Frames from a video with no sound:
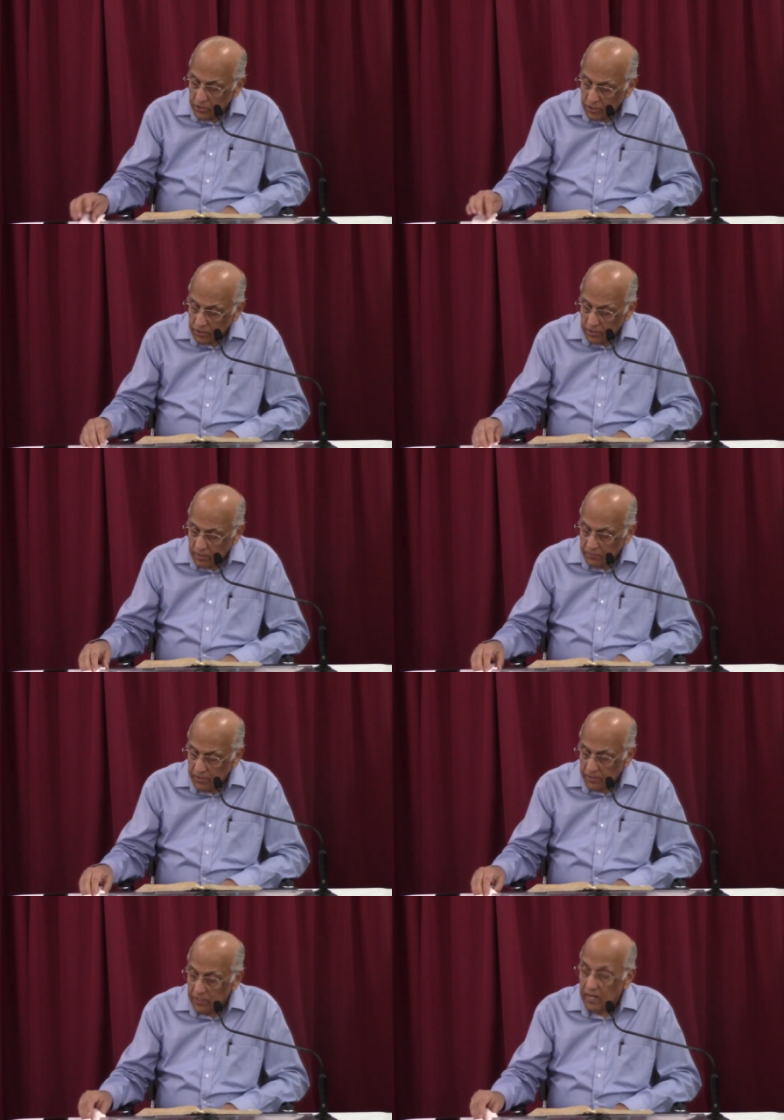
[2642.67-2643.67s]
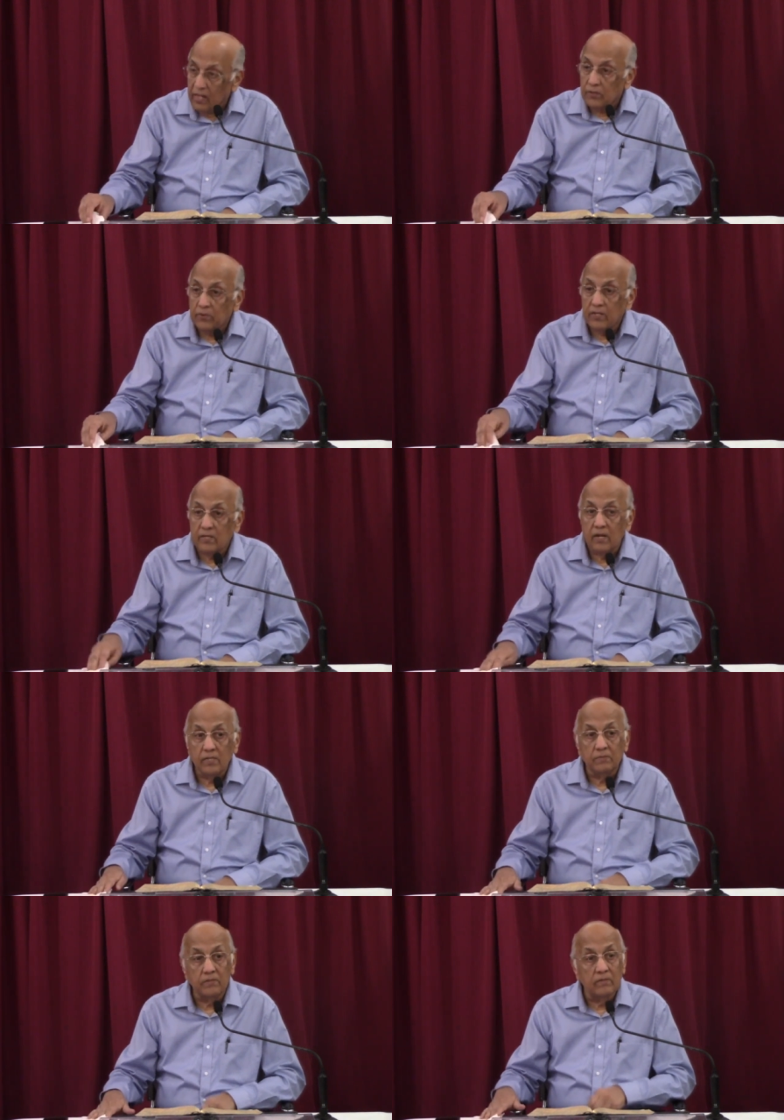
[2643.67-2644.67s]
church that preached the health wealth
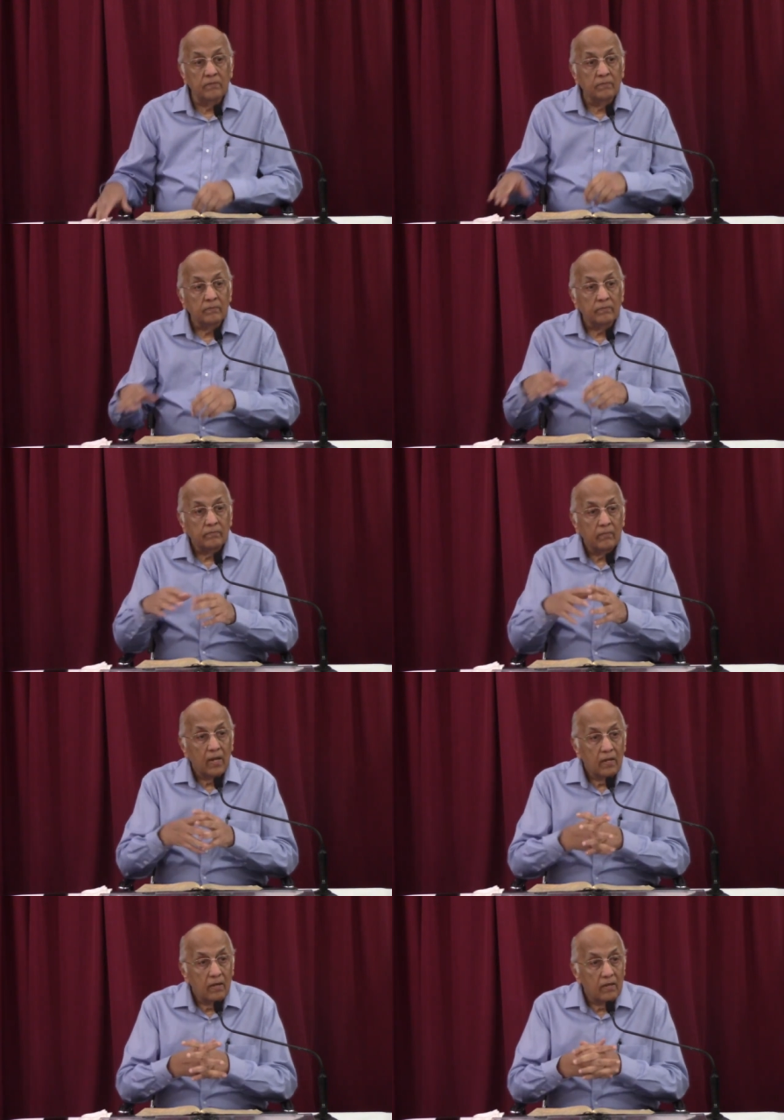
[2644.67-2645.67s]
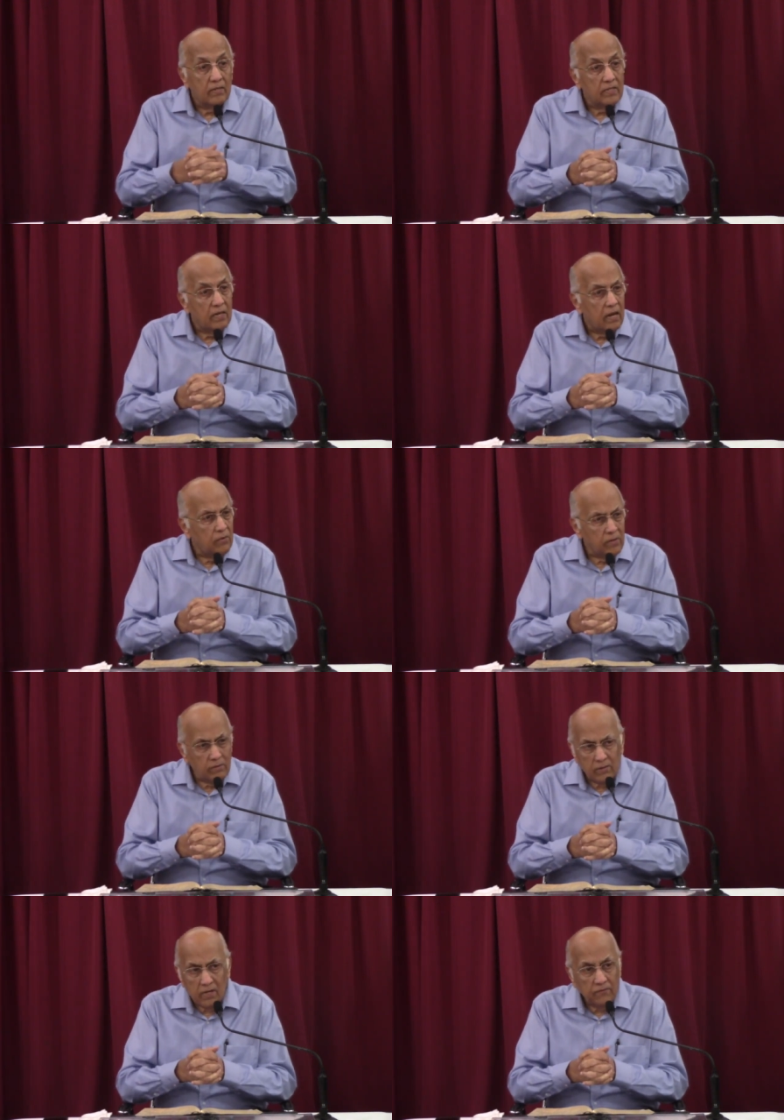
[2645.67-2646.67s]
gospel and say, I want to
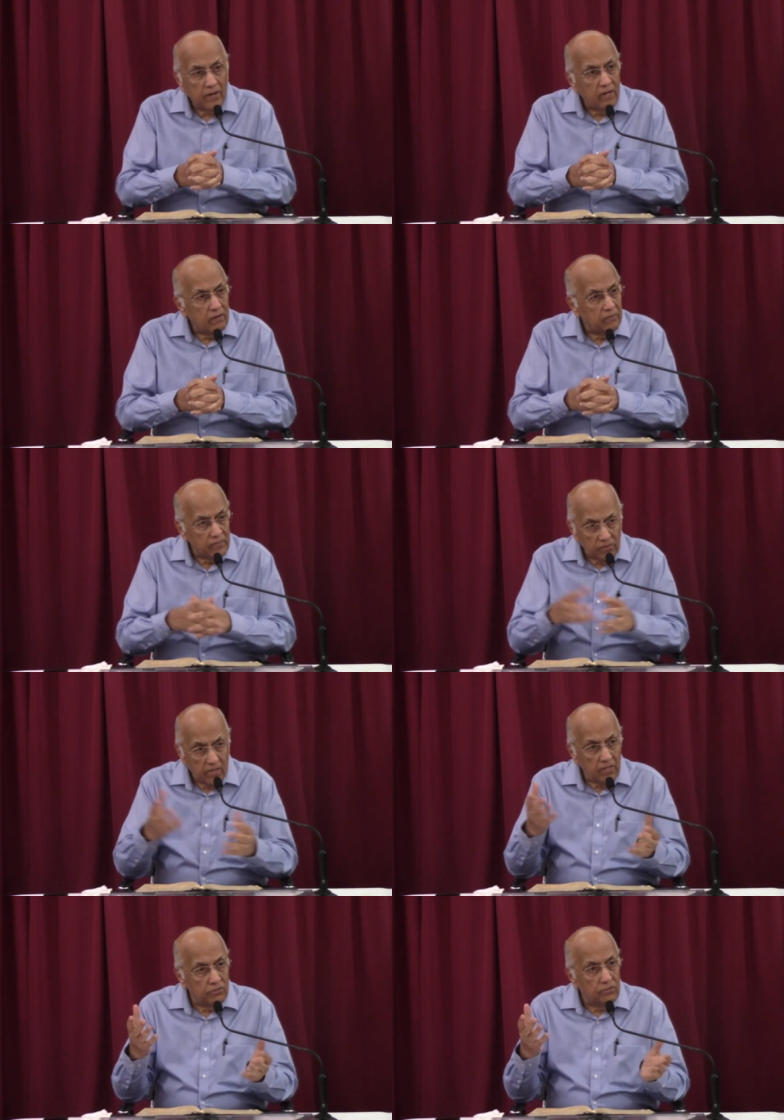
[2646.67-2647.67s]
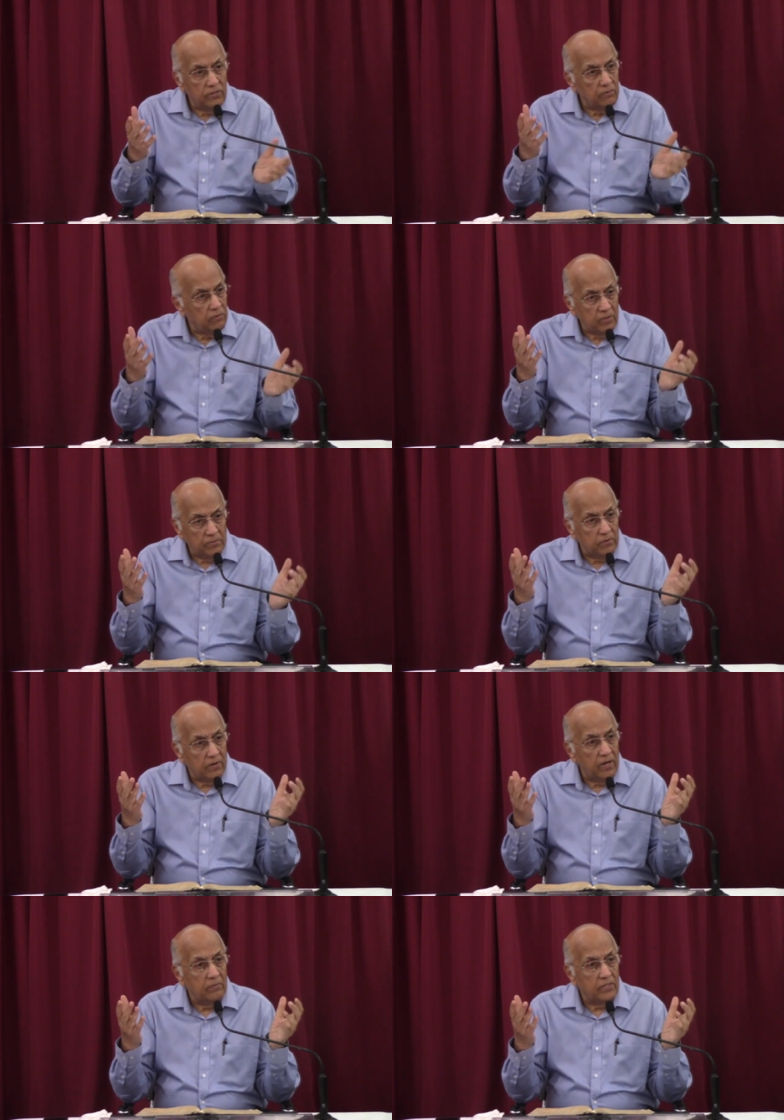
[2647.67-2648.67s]
really find out if it's really true, then we must
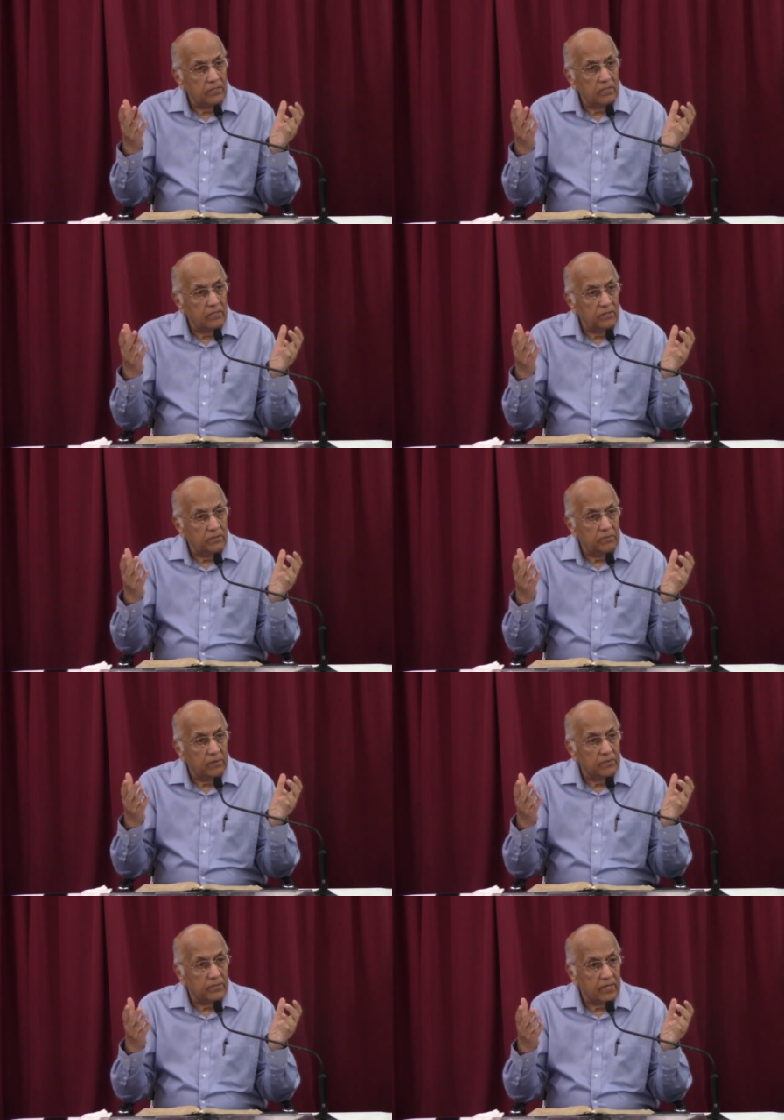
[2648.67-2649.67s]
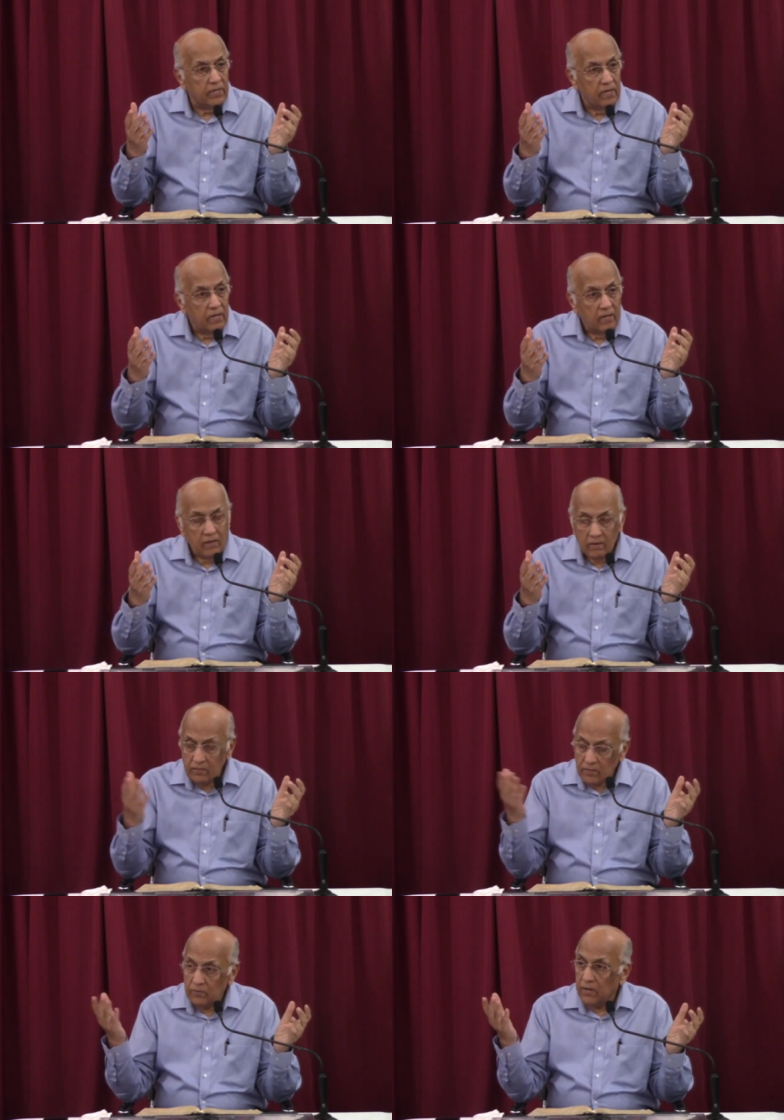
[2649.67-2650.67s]
proclaim this in the newspapers that
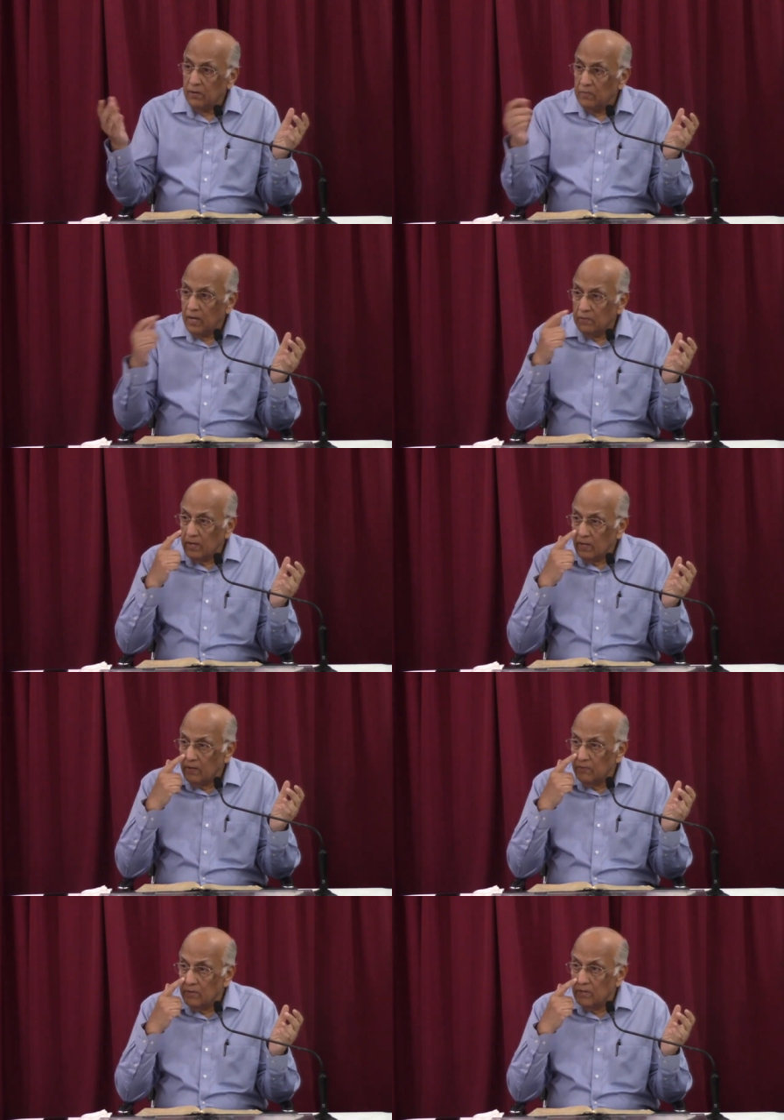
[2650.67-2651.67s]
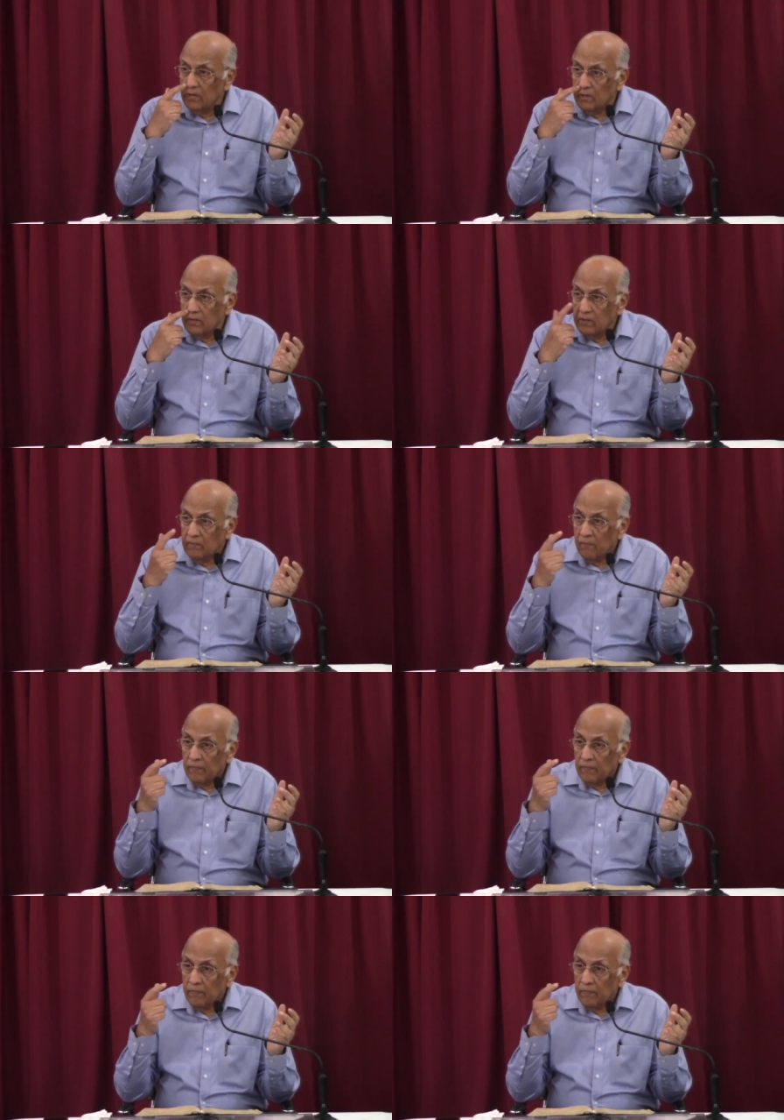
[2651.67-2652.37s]
this is the way to make money, give to the Lord.